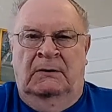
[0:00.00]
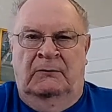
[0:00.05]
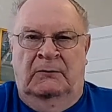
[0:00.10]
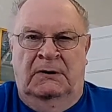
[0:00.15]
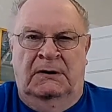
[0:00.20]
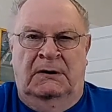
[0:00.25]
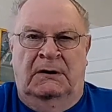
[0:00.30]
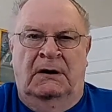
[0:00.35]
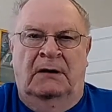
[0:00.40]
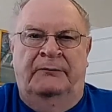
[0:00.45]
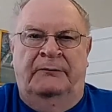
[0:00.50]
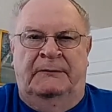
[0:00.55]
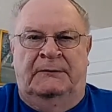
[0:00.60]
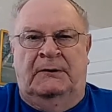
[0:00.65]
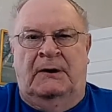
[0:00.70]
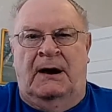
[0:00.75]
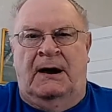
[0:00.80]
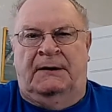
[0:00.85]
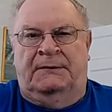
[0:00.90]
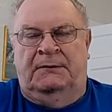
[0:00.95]
run it off the
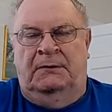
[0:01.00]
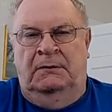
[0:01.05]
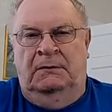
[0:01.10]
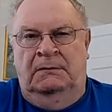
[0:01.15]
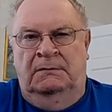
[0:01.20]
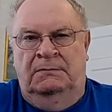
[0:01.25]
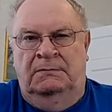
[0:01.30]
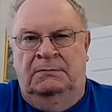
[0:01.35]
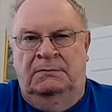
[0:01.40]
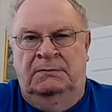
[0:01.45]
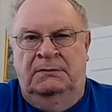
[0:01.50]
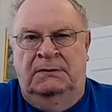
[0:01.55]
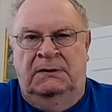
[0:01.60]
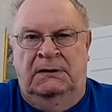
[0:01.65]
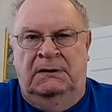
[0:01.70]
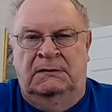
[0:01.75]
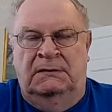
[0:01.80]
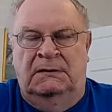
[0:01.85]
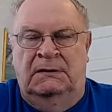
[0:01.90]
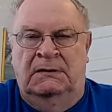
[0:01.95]
tractor.
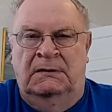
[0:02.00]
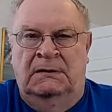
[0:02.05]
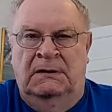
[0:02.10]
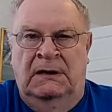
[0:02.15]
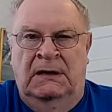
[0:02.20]
And